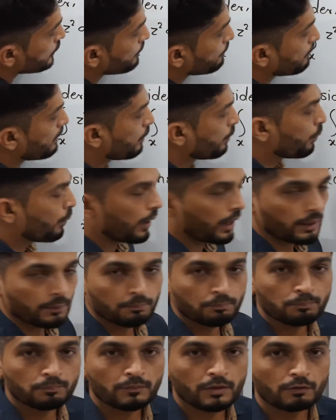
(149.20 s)
number
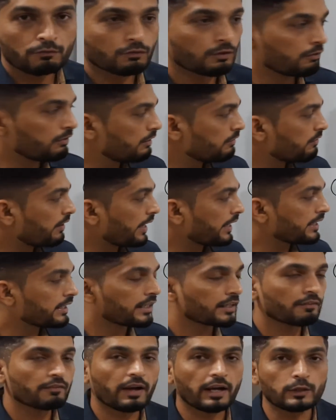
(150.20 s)
one. We will find
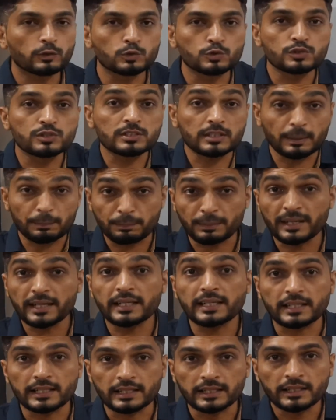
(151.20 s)
their values
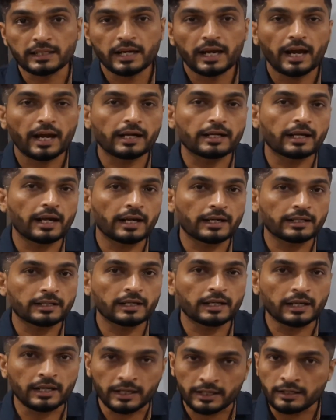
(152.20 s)
separately. And at
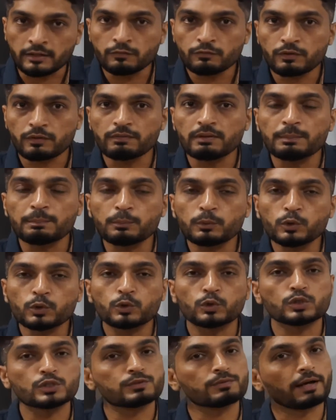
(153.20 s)
the end, we will put
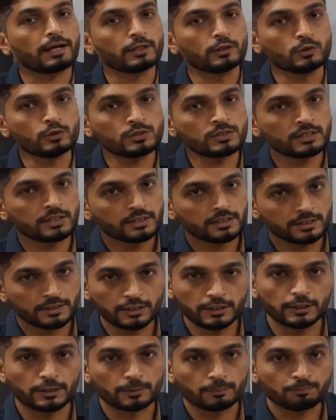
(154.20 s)
those values
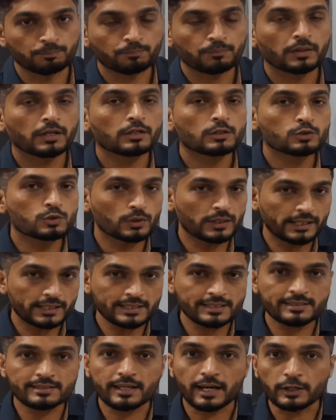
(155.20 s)
here. So let
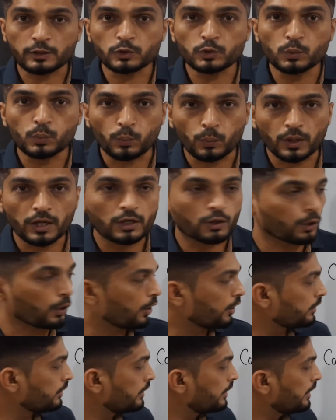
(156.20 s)
us start to work
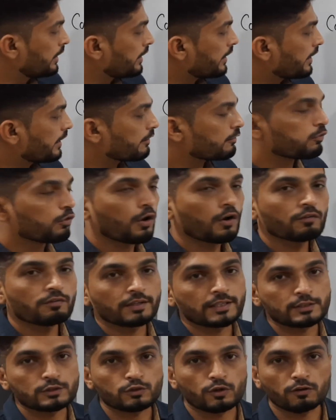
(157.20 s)
on f of
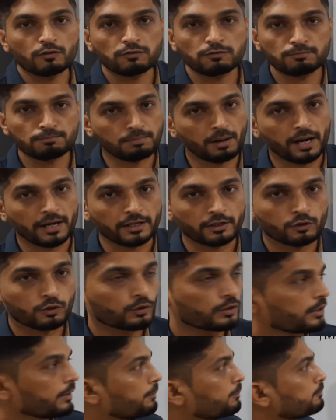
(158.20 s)
x of pi.
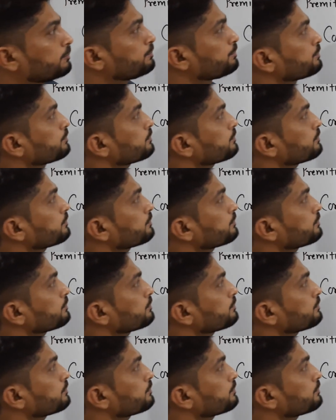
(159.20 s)
Okay.